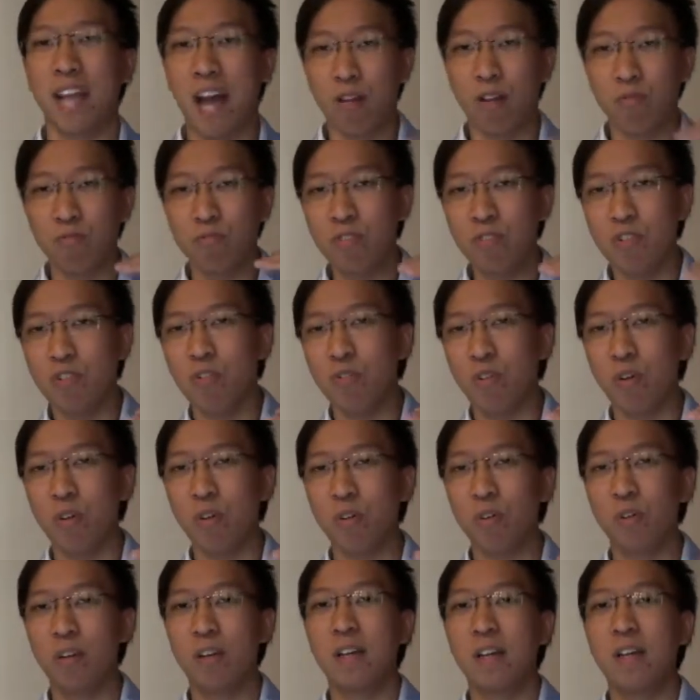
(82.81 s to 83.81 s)
Now,
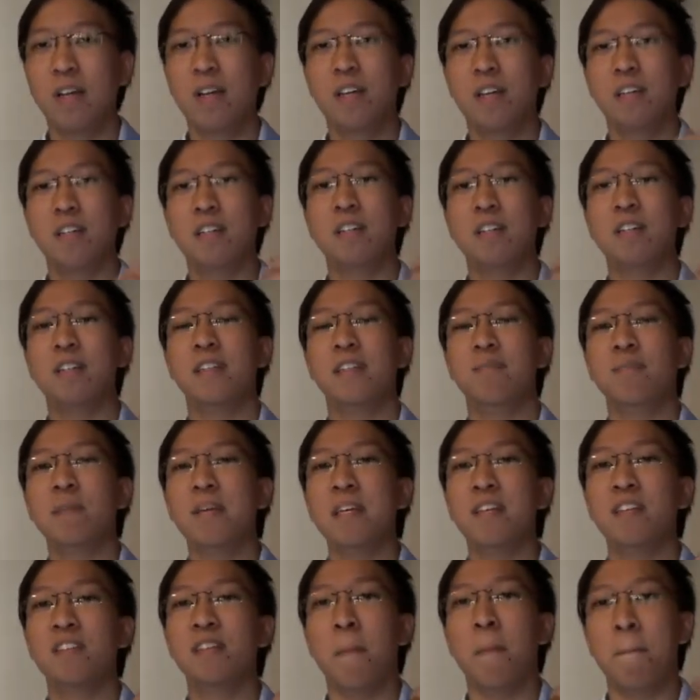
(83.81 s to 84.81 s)
neuro, it
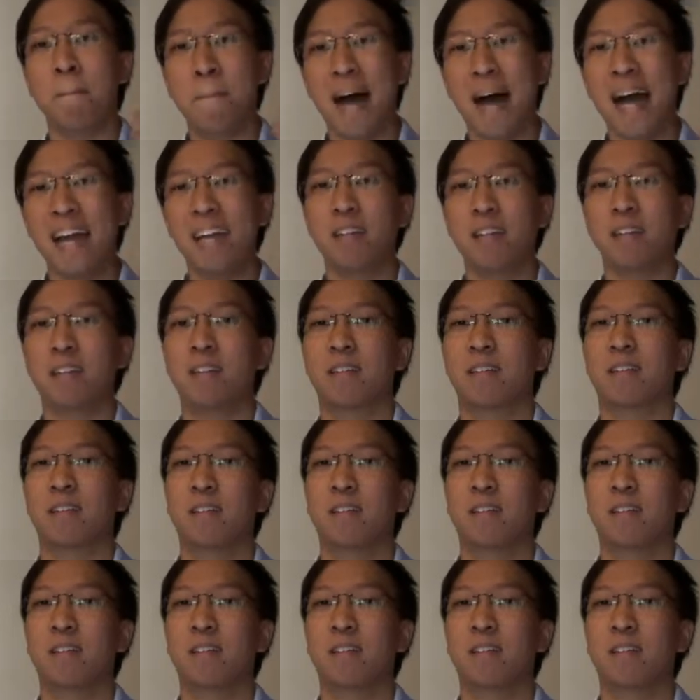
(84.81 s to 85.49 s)
means mind.